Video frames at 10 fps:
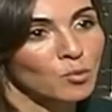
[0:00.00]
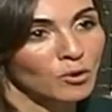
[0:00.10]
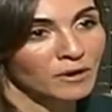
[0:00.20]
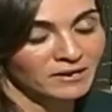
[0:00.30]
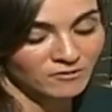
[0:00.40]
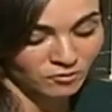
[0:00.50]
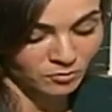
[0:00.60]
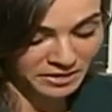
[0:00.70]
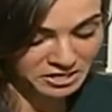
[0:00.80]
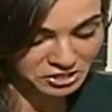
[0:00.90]
and more
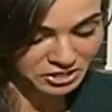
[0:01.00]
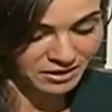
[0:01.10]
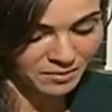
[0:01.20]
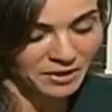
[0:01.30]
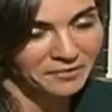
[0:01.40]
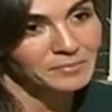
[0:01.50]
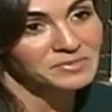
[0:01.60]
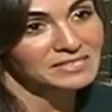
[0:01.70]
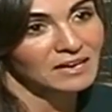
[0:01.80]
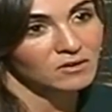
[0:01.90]
information about
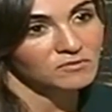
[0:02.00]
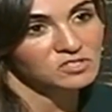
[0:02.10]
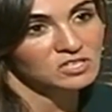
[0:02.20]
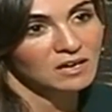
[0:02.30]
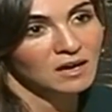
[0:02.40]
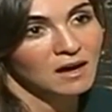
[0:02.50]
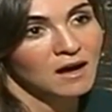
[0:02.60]
themselves